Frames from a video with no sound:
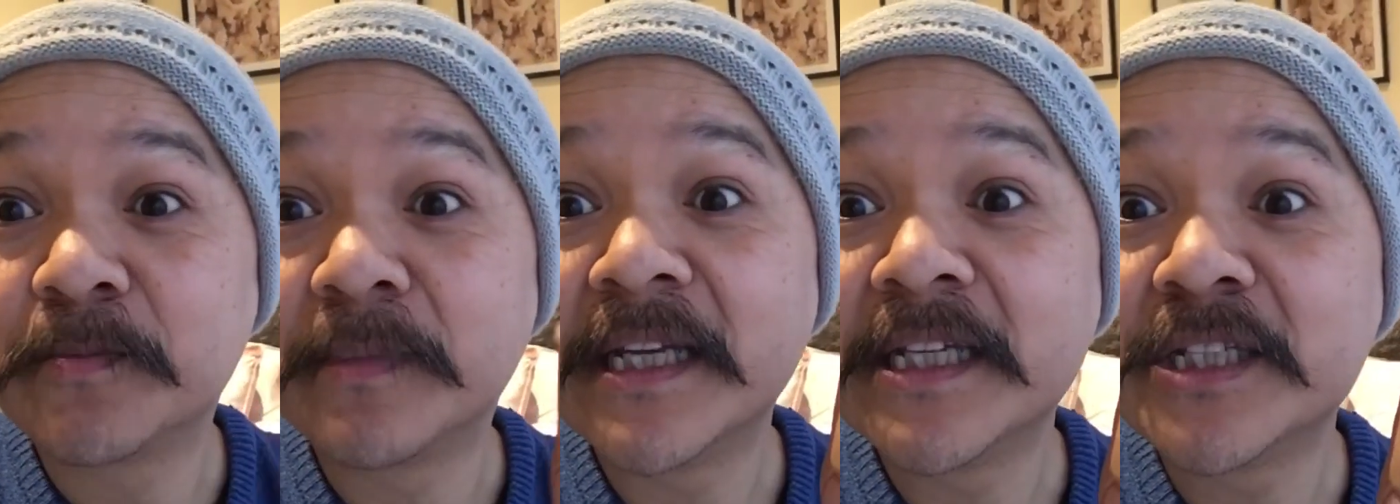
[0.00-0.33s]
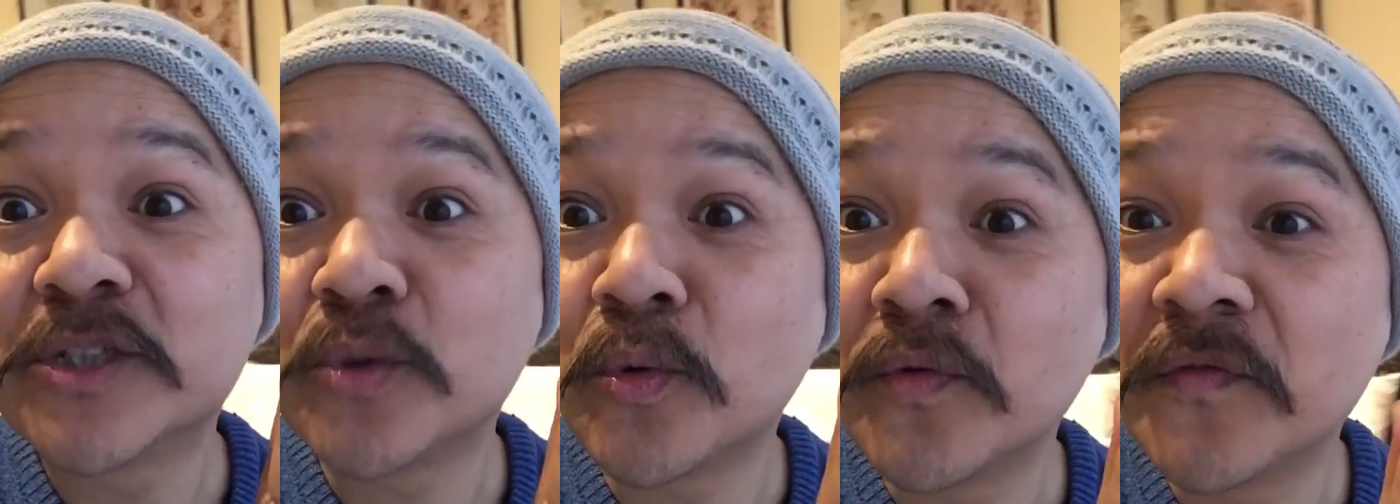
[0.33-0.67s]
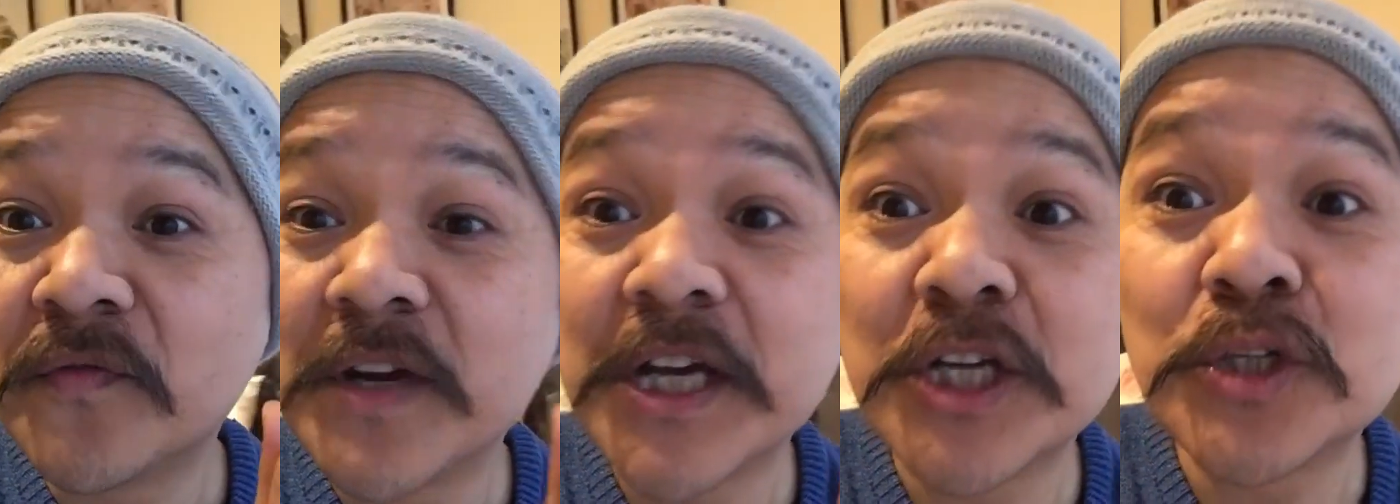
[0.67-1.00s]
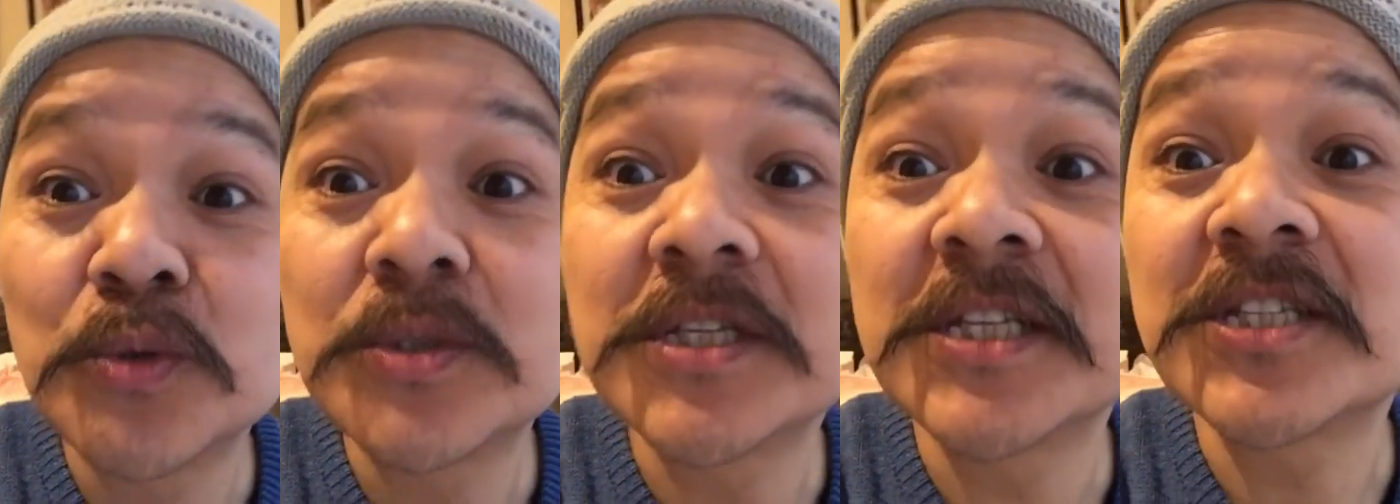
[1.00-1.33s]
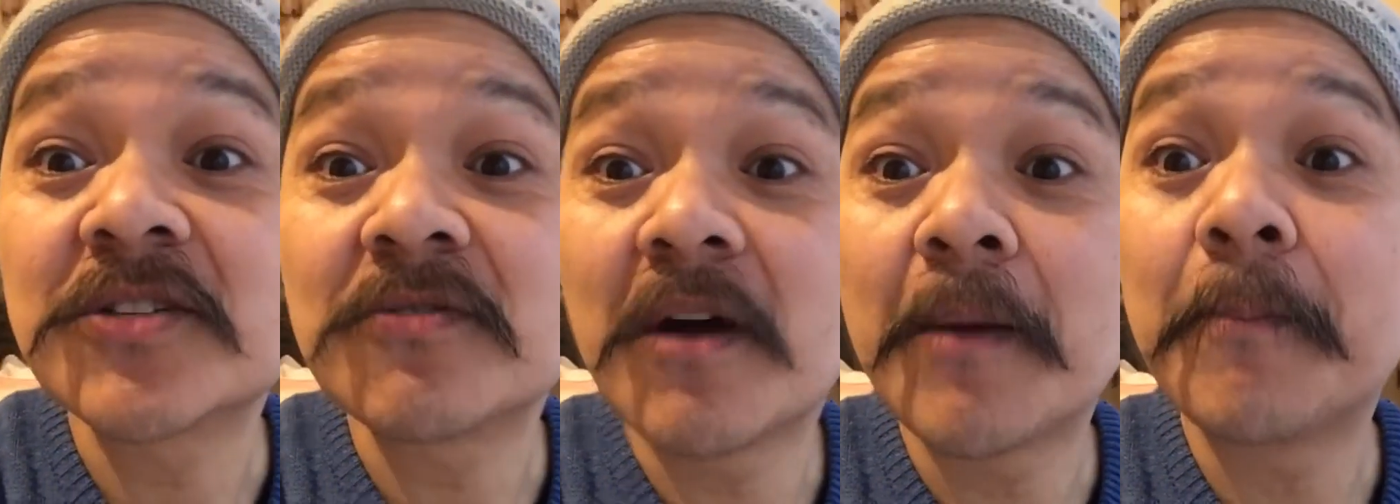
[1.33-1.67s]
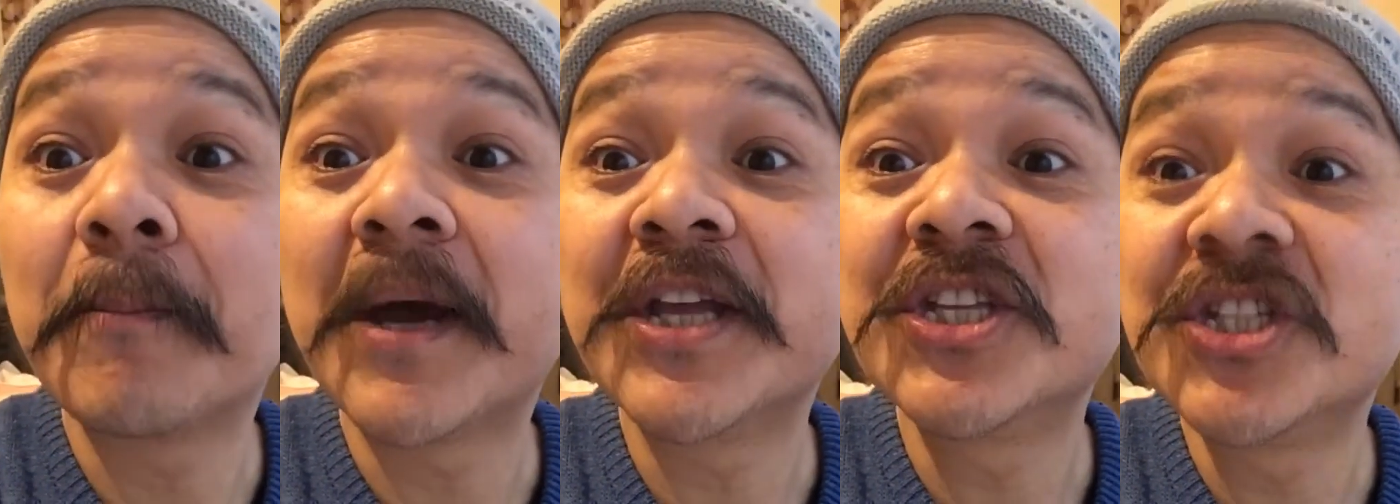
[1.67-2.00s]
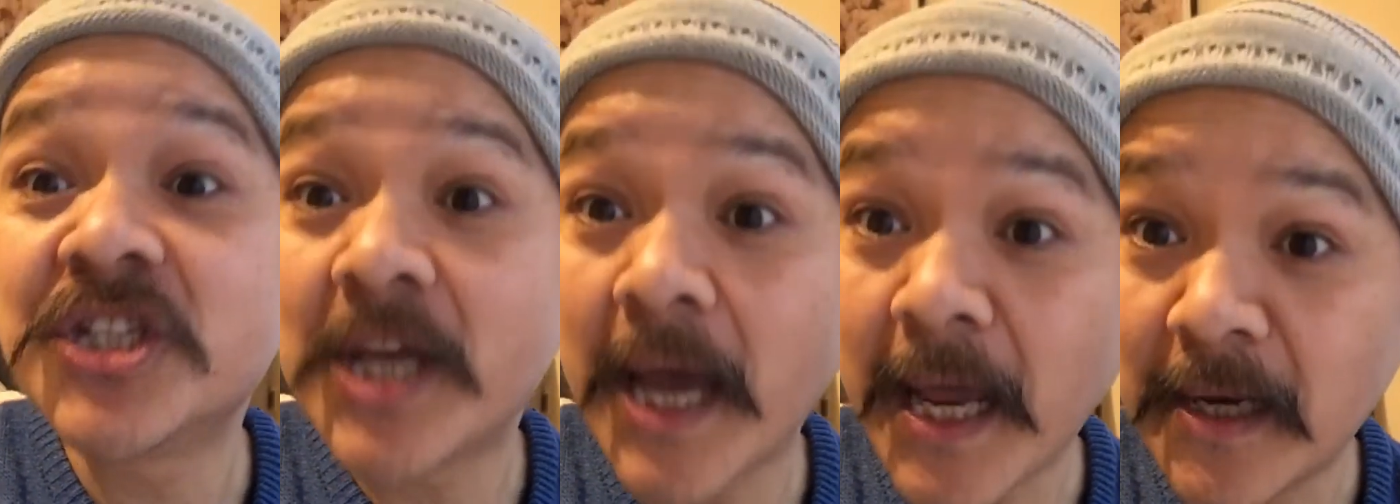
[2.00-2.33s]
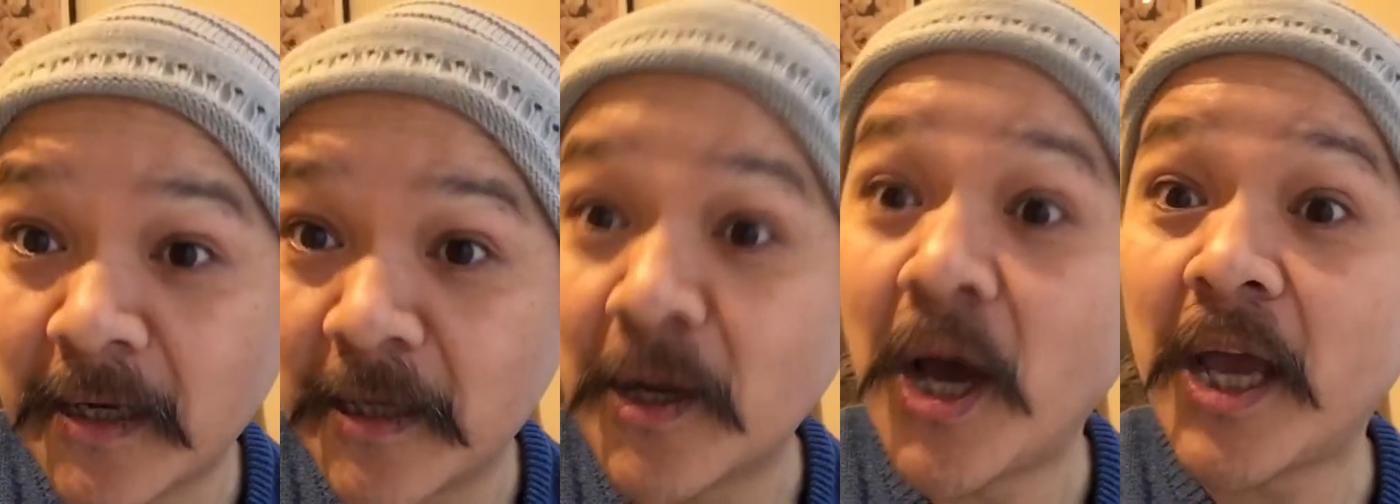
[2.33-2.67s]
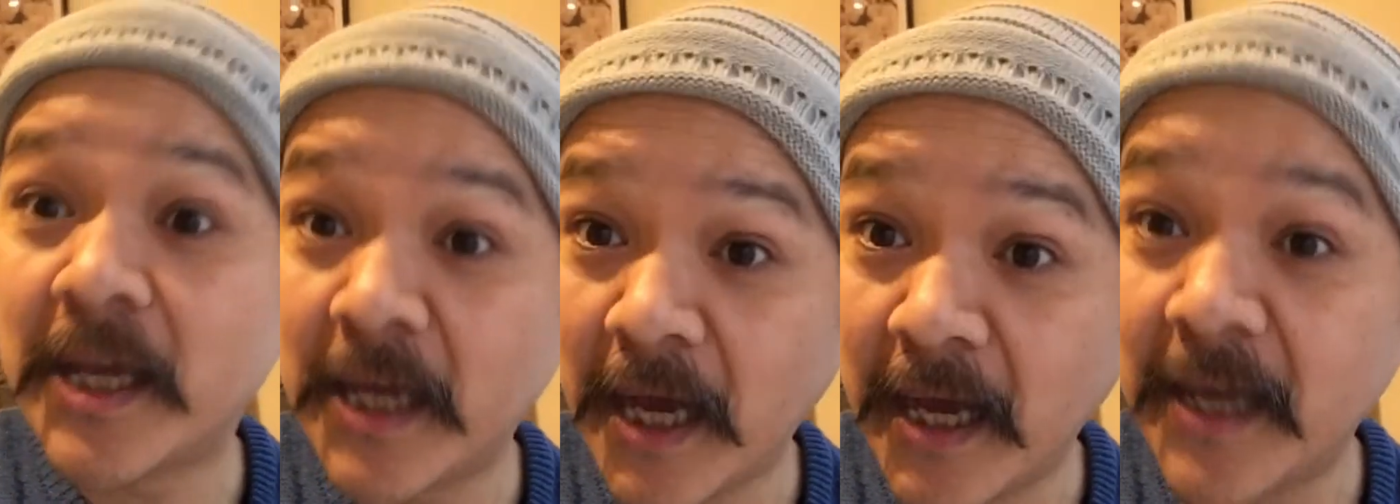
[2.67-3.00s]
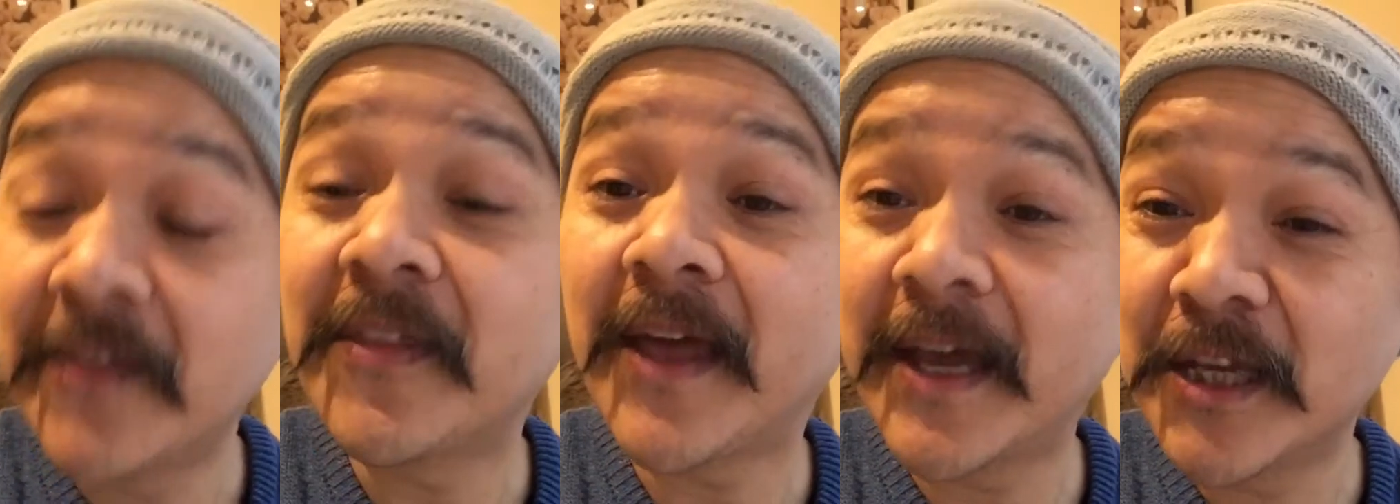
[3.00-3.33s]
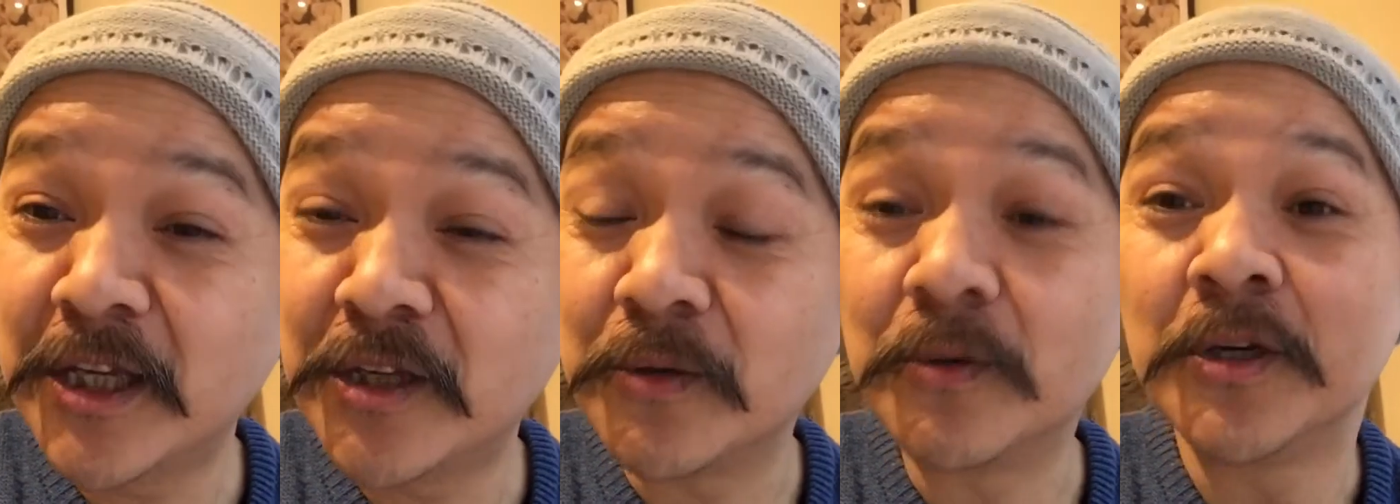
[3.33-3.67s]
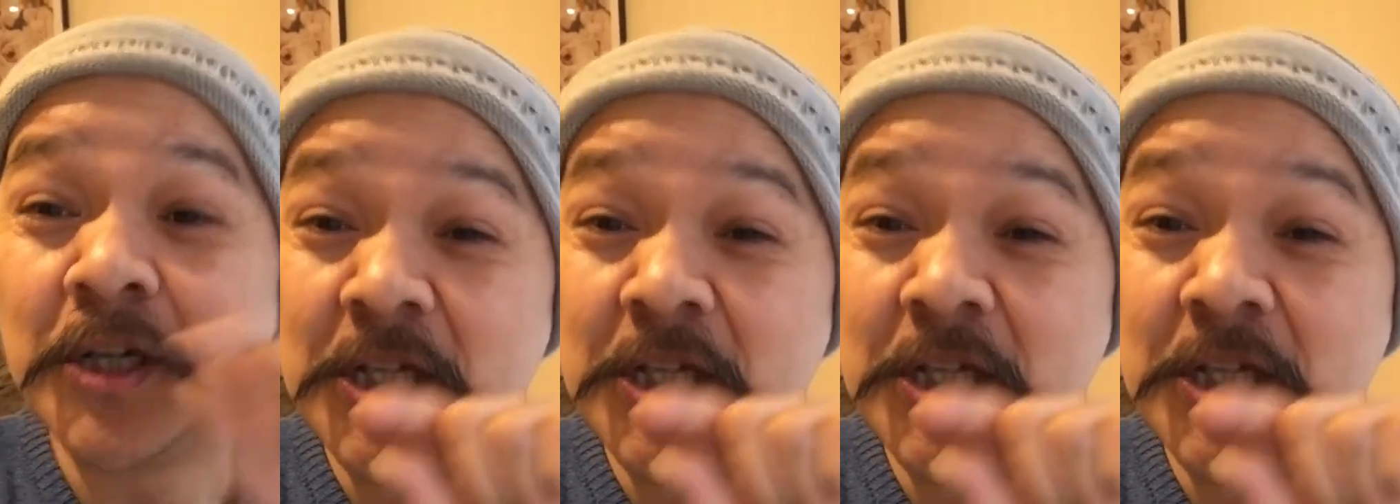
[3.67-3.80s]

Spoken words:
please don't forget to subscribe my channel, okay? Thank you.